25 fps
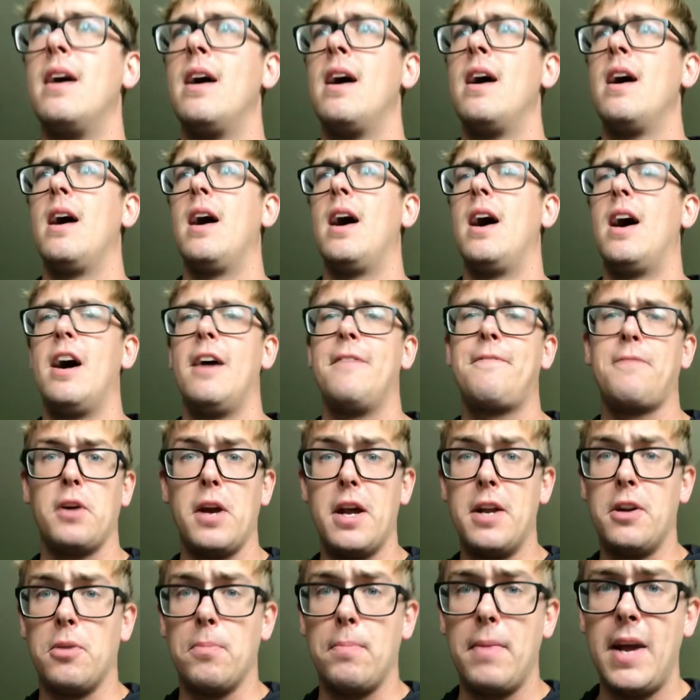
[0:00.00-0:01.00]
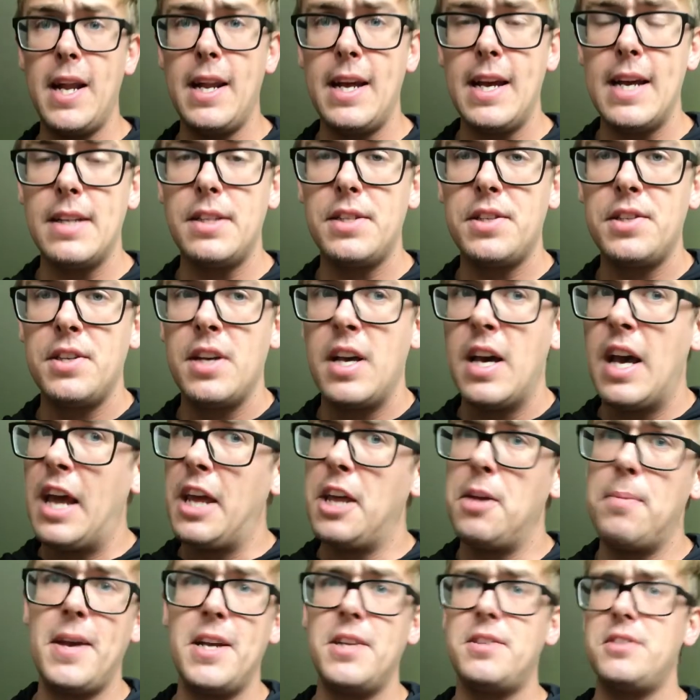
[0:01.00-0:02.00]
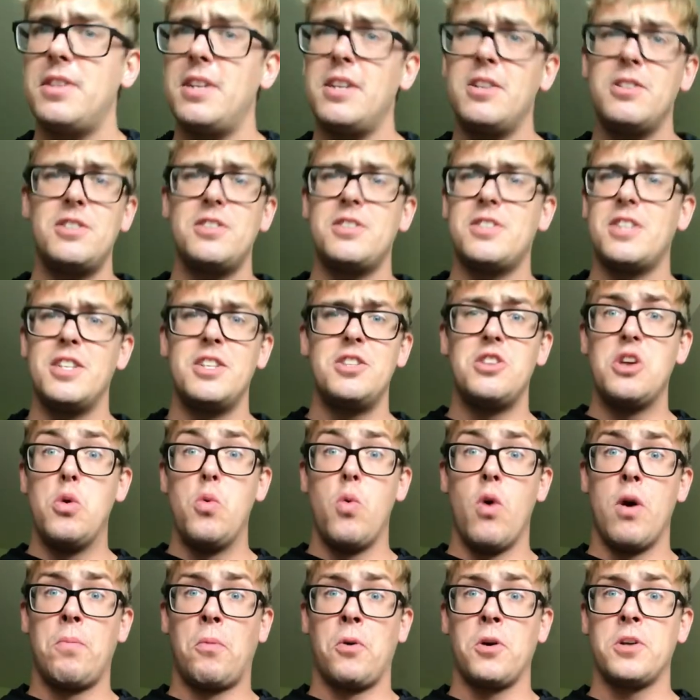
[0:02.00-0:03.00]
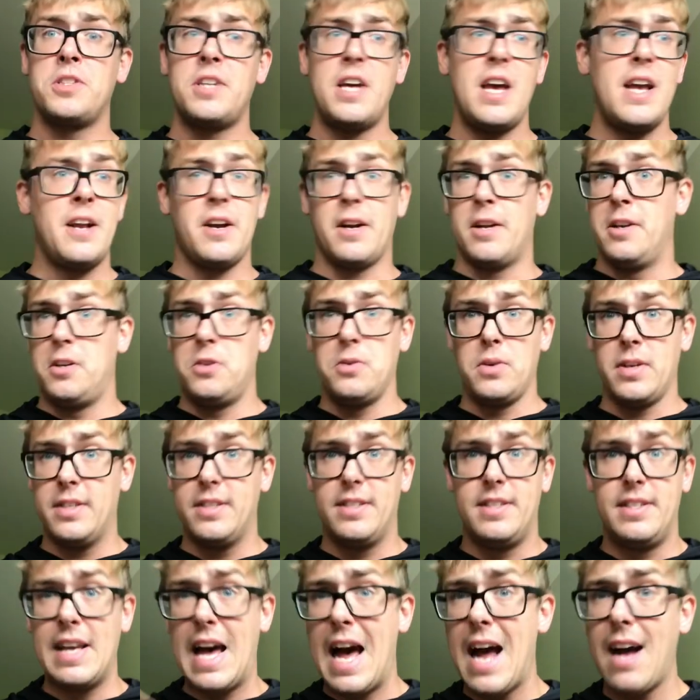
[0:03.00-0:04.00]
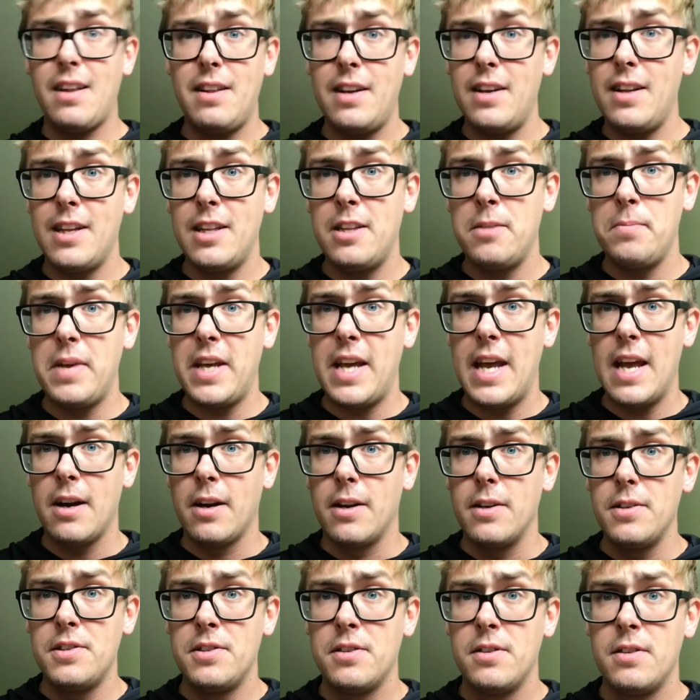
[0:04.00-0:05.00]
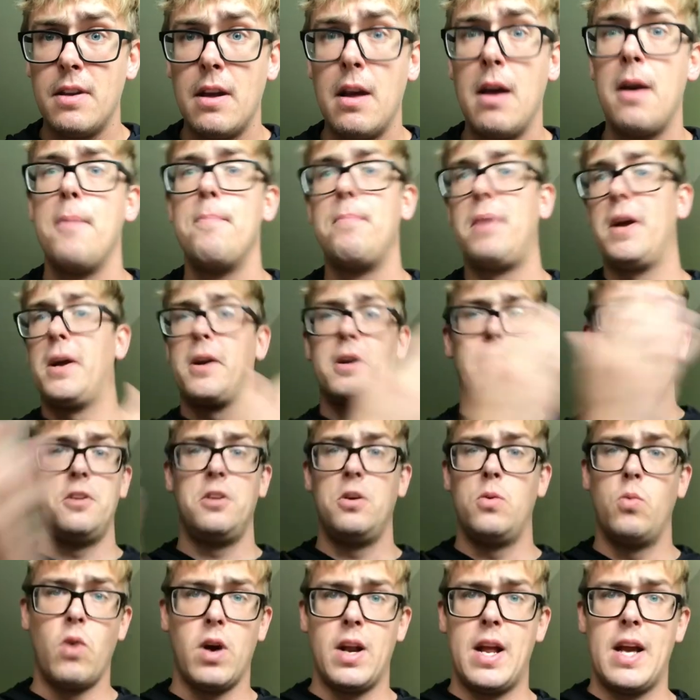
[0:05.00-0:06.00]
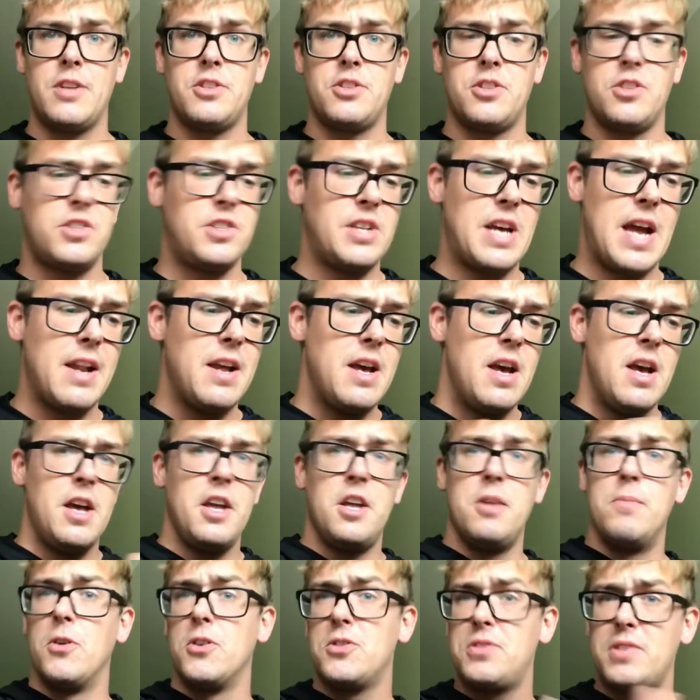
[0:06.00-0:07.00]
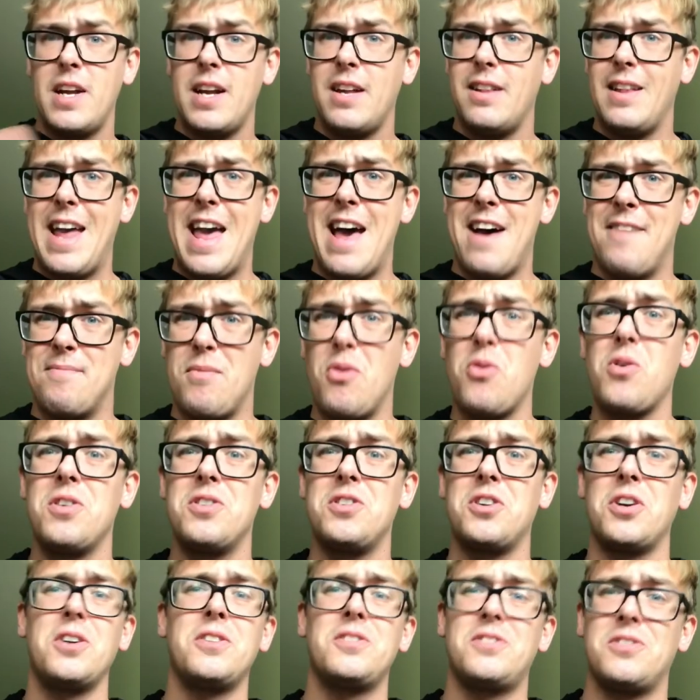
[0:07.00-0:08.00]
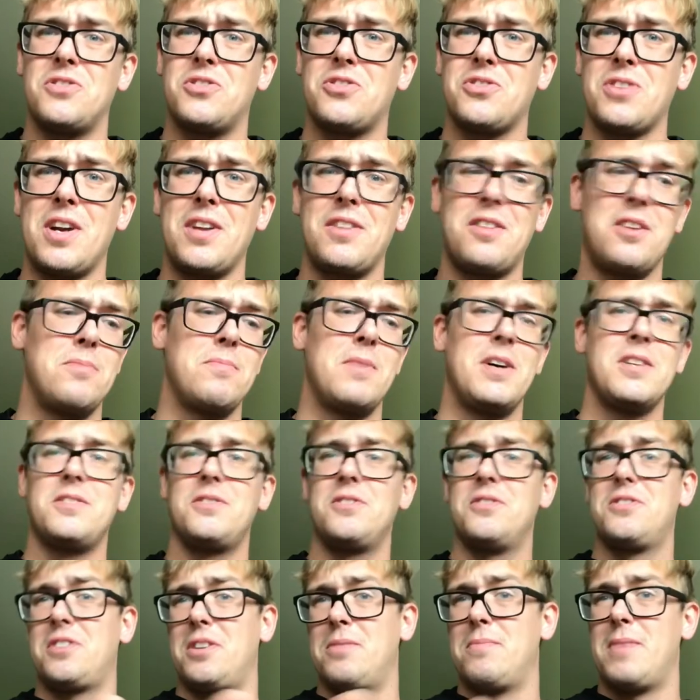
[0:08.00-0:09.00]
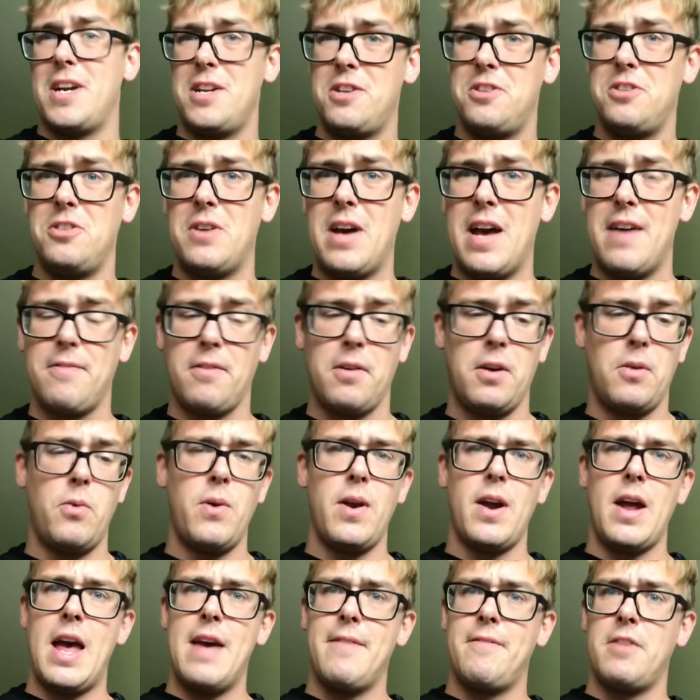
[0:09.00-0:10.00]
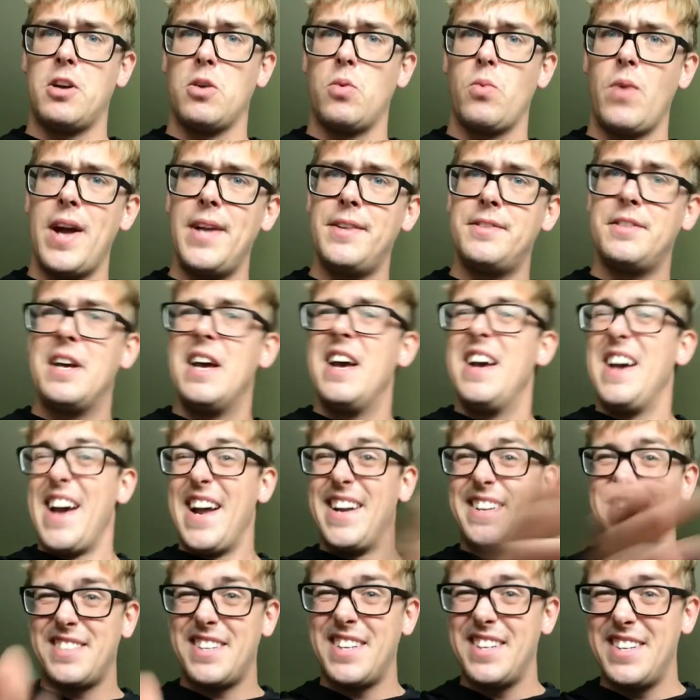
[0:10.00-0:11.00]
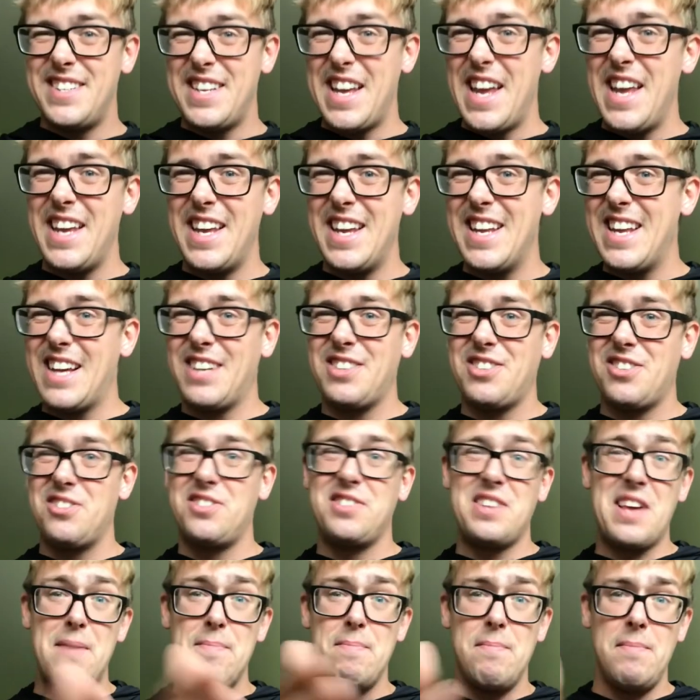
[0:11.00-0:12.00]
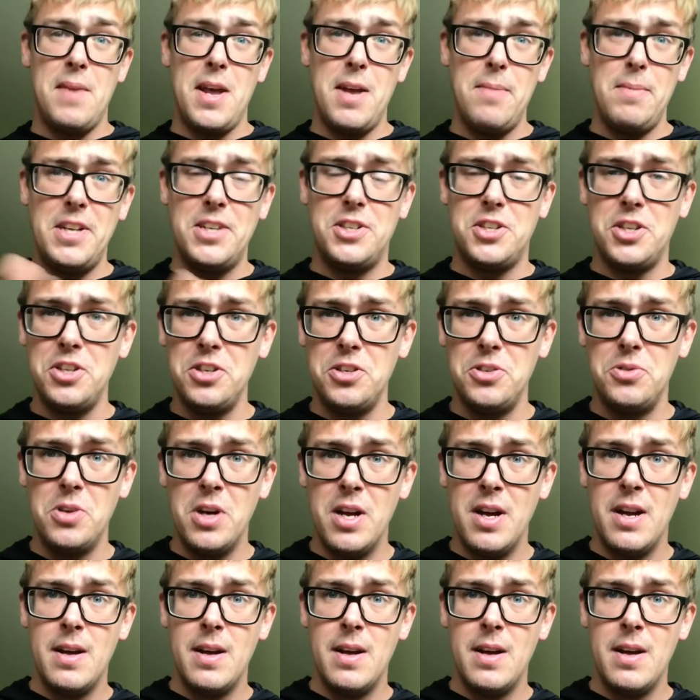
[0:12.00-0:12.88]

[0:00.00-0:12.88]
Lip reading: For intermediates, you basically are just gonna do one more set. You're gonna do exactly like the beginners, but you're gonna do one extra set. You most likely have more endurance and strength in your muscles, so you might do heavier weights, and it's gonna take you an extra set, maybe 2,